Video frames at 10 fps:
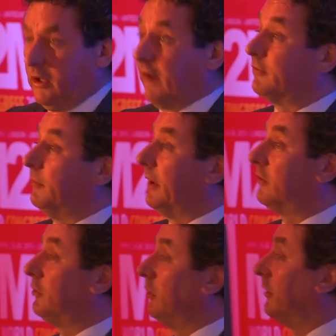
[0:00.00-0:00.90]
You have to make
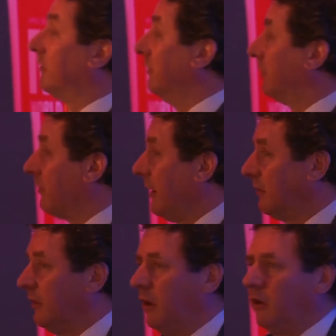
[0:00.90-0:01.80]
sure it's
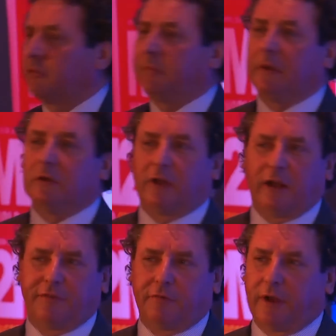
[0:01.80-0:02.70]
integrated in the hospital to
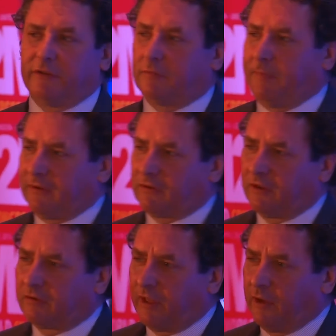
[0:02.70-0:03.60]
have the right
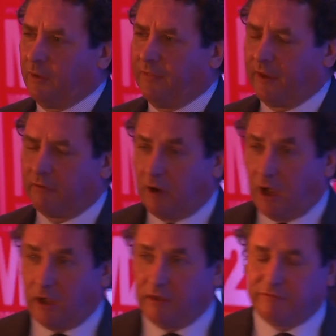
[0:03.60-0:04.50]
specialist there when they
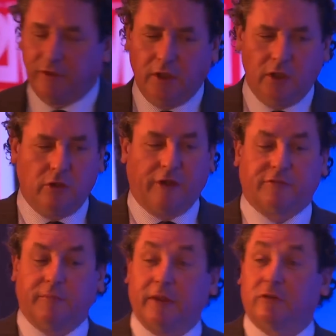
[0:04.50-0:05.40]
arrive. You have
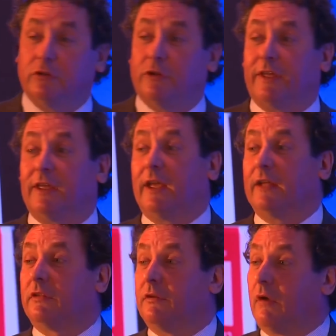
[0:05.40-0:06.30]
to make sure they can
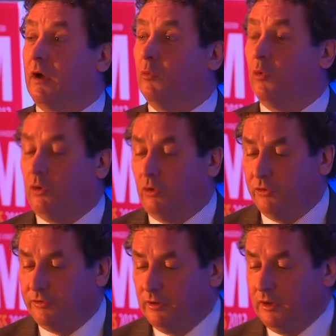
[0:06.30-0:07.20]
get to the right ward.